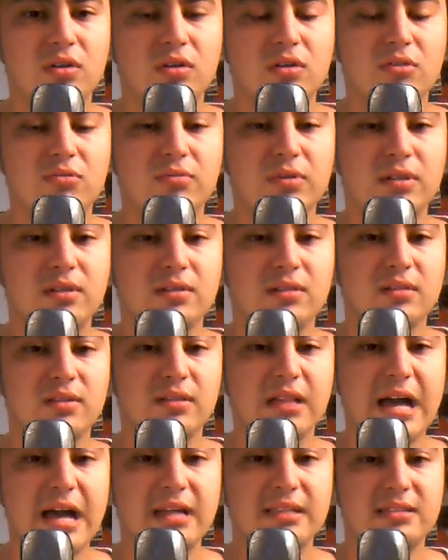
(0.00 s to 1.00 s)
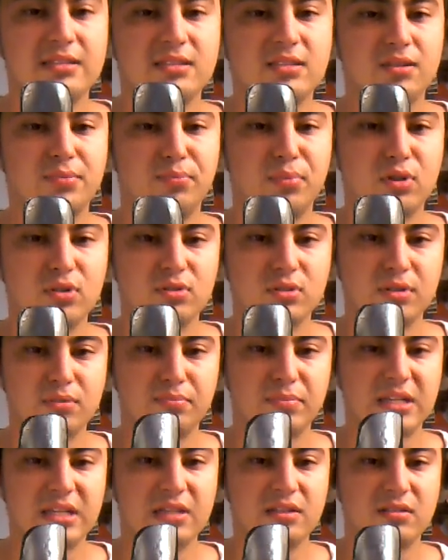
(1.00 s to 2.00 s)
where the glass supposed to
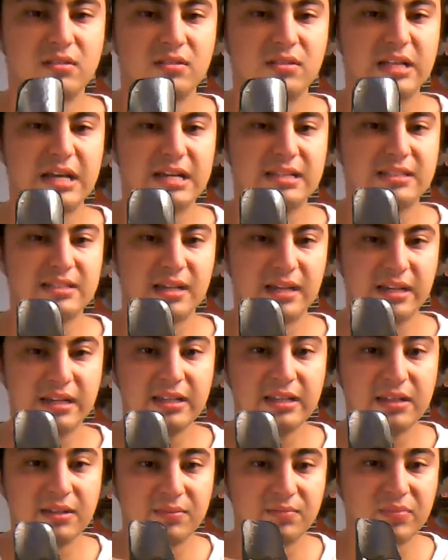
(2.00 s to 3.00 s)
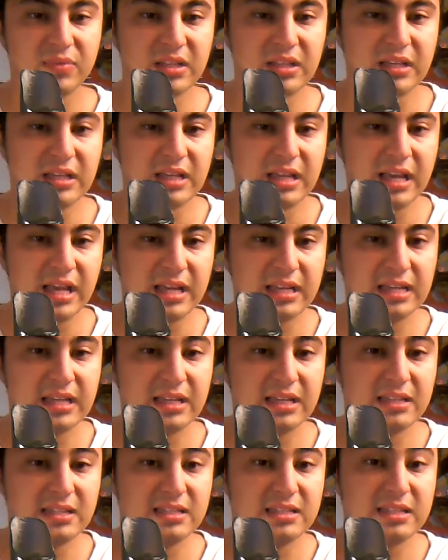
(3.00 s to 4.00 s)
be, glass eye, and
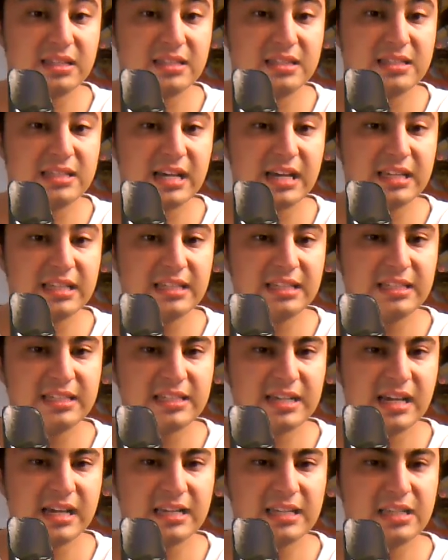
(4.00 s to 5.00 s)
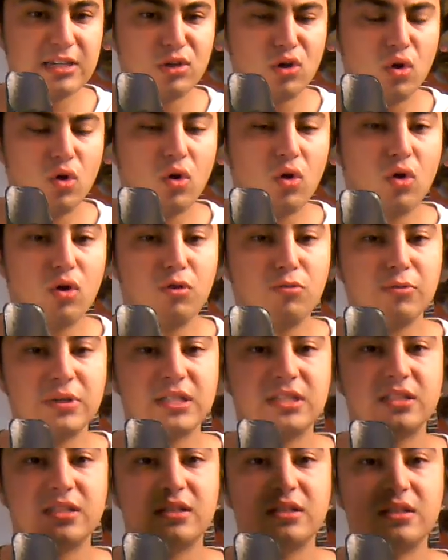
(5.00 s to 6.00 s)
then the tiny hole
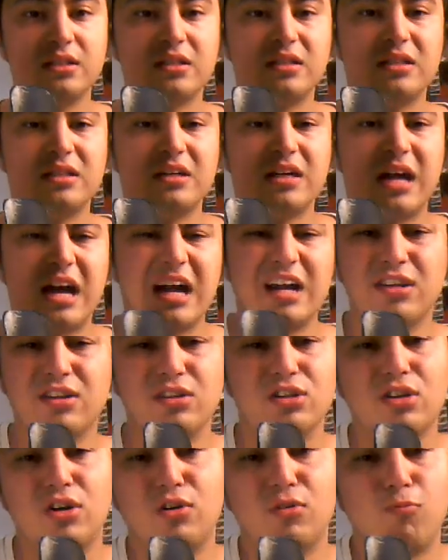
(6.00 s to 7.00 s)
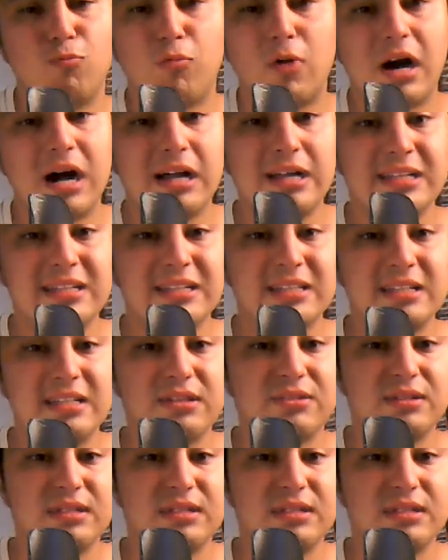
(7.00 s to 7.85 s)
which I don't know why it did a